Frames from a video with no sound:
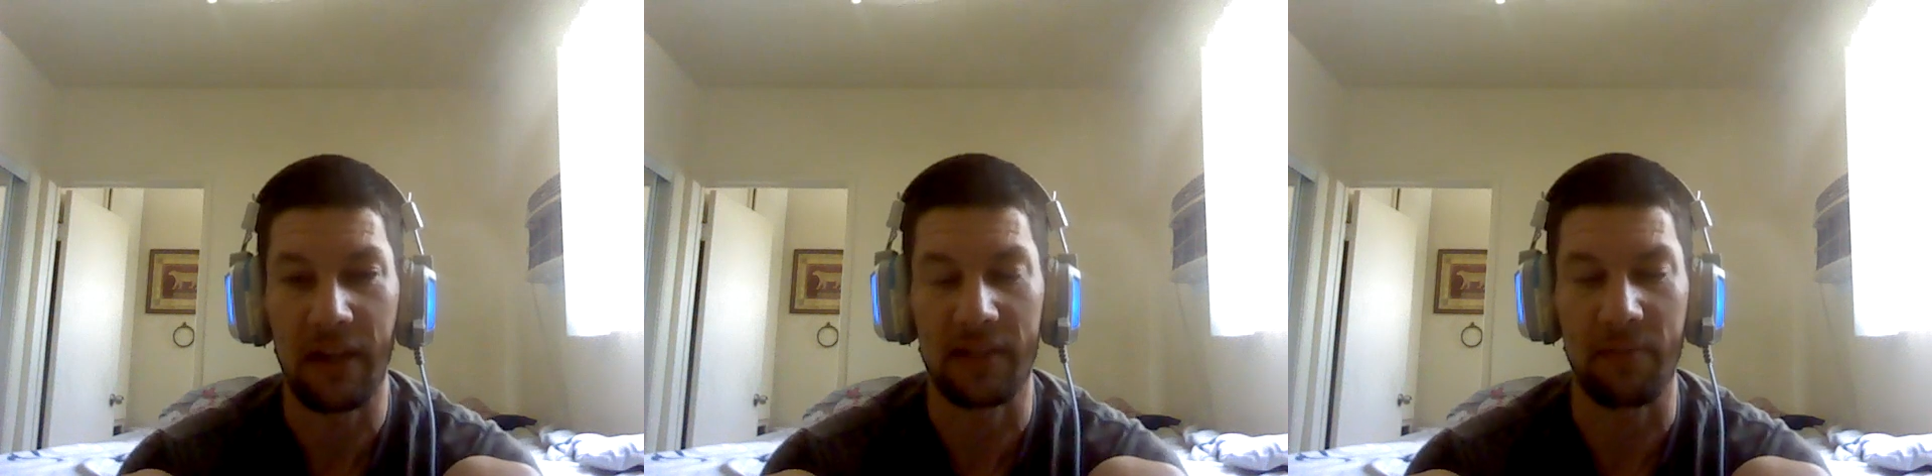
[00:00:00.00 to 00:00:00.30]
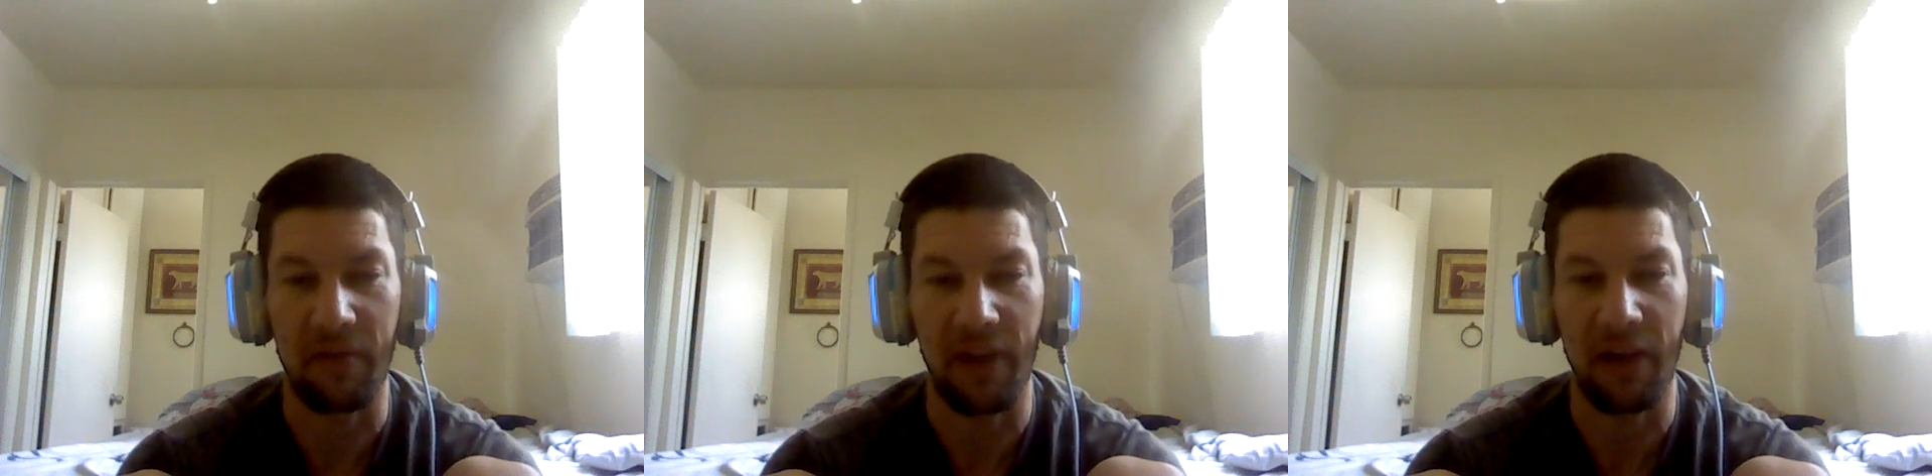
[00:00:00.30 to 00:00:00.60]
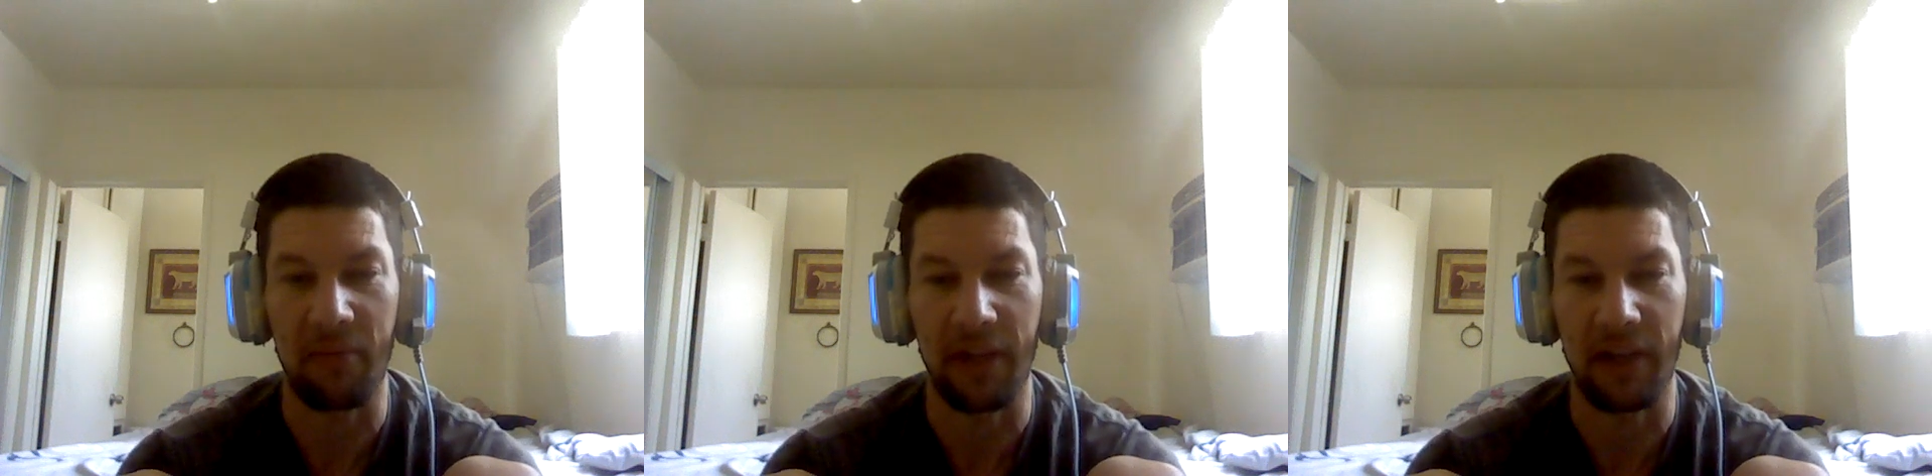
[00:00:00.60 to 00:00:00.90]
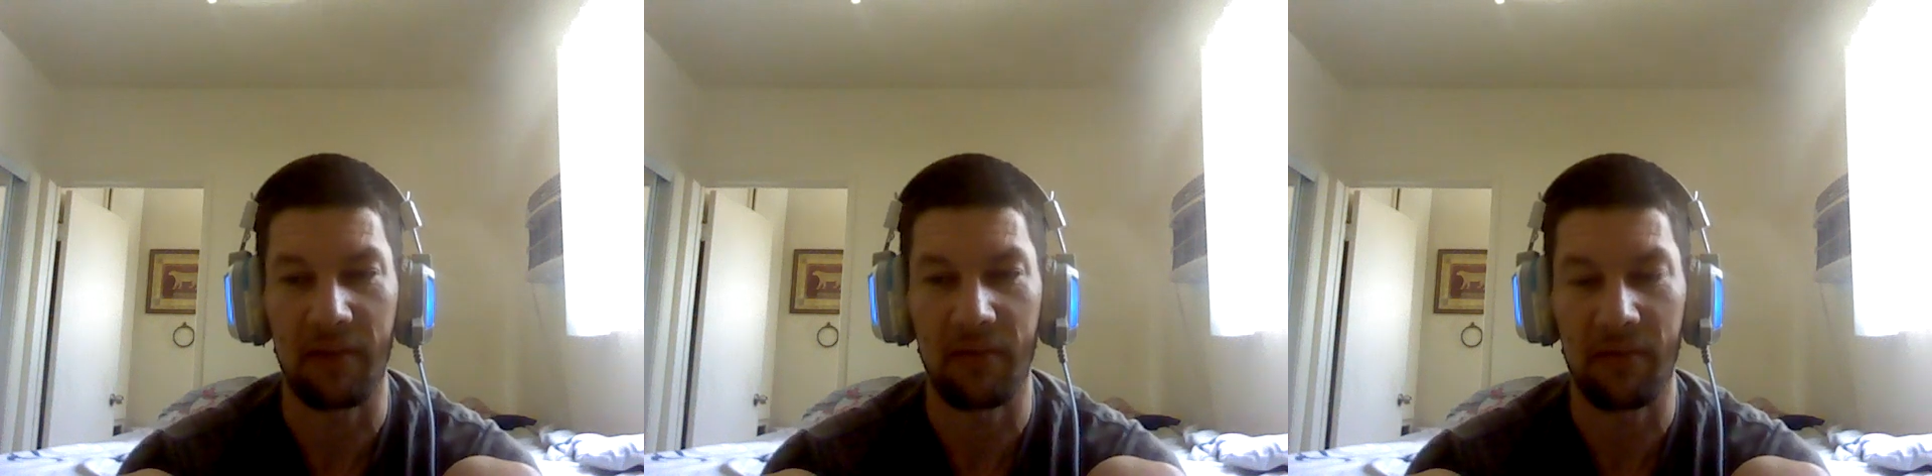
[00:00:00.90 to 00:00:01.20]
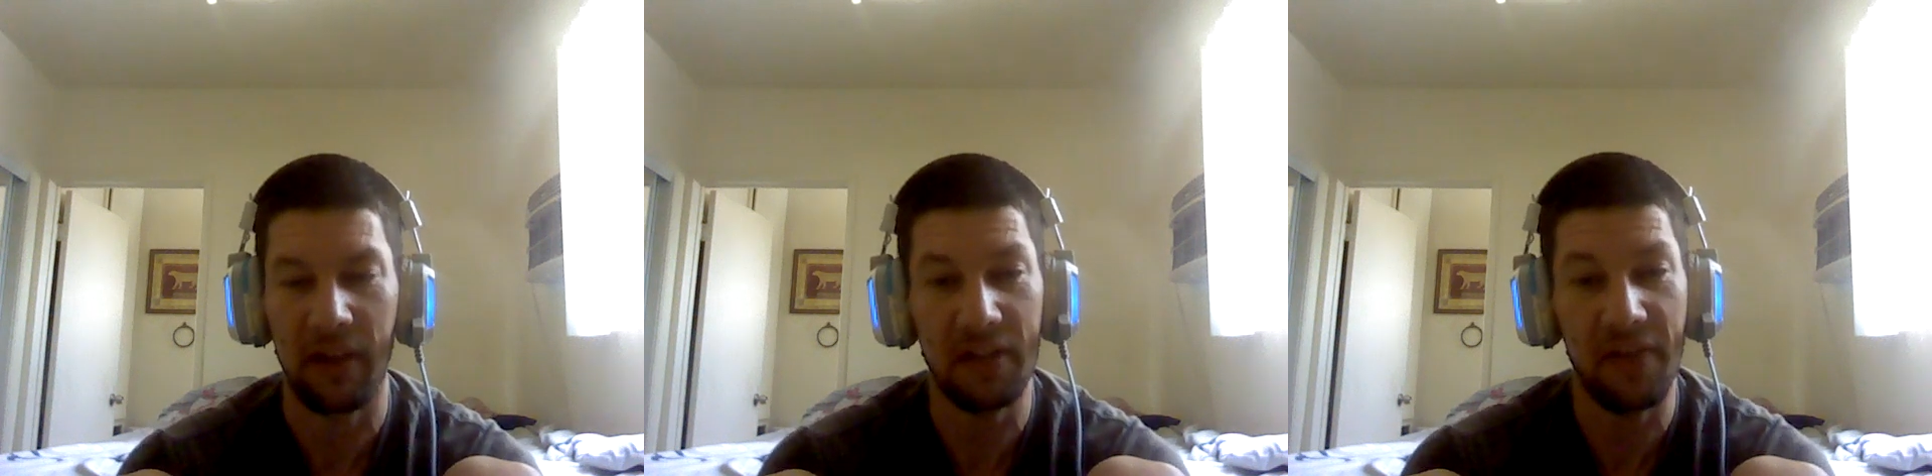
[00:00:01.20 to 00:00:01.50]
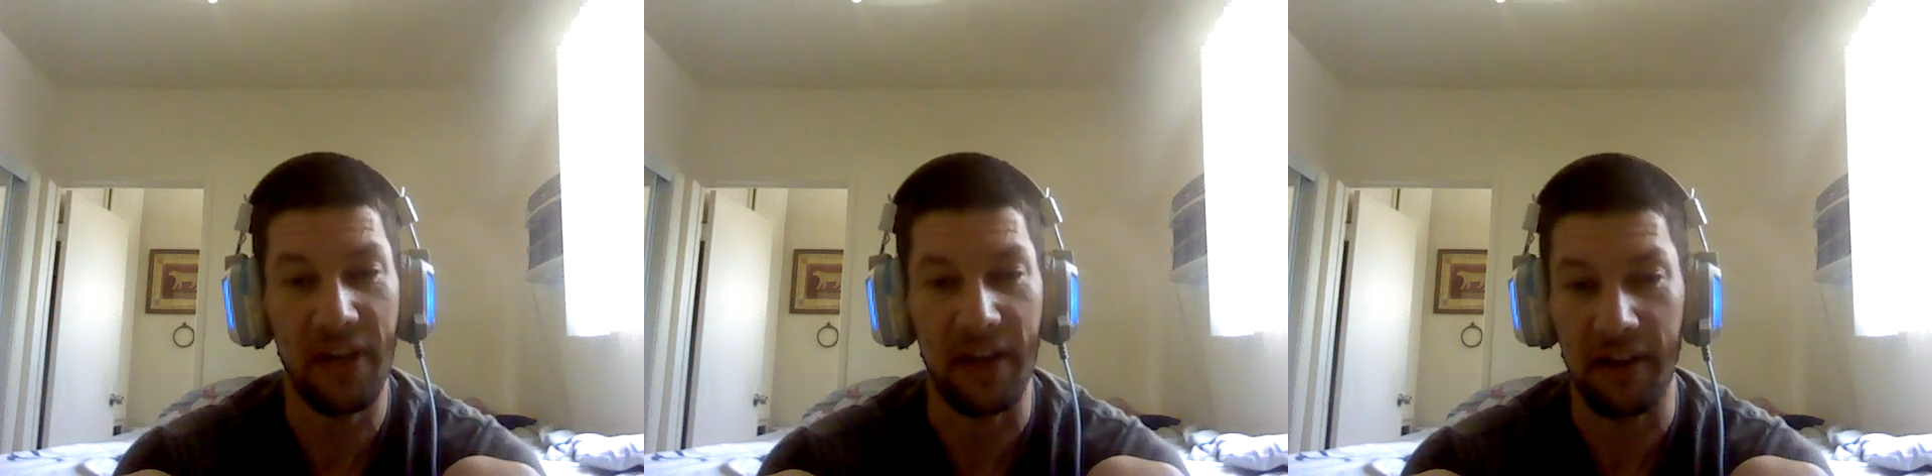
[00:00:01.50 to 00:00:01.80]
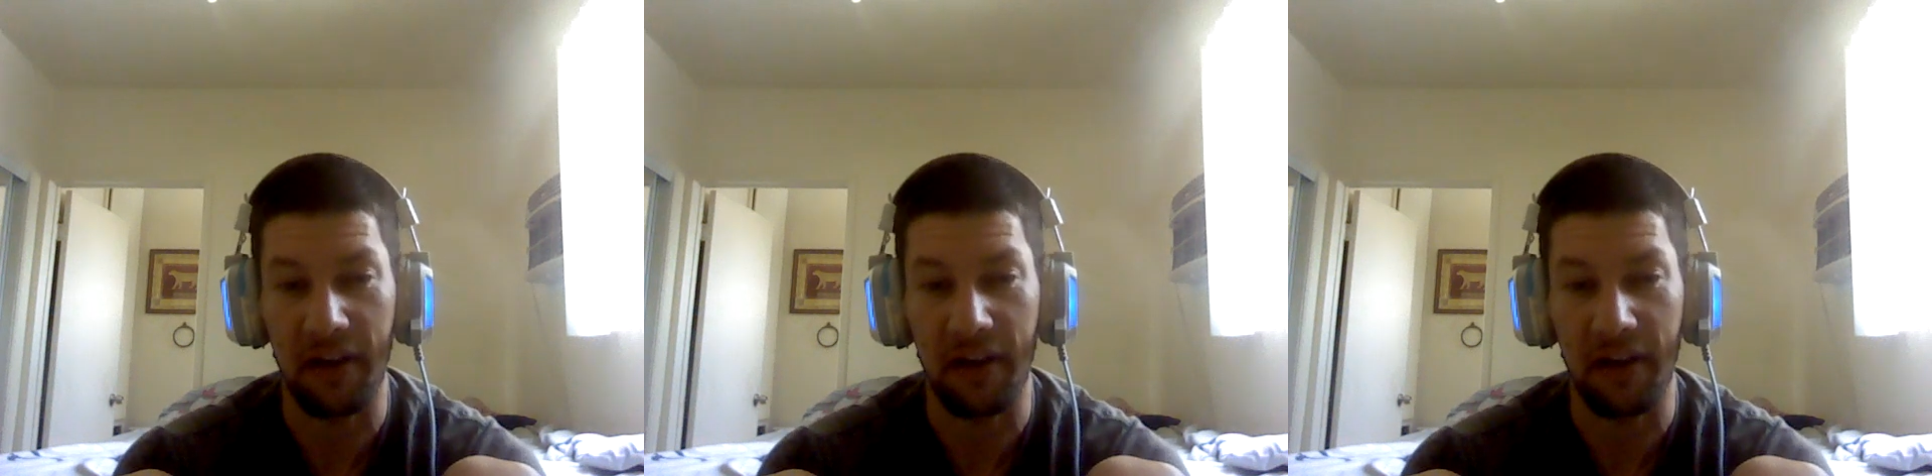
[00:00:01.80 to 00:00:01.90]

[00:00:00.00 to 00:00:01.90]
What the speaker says: It's my family, and that's fine.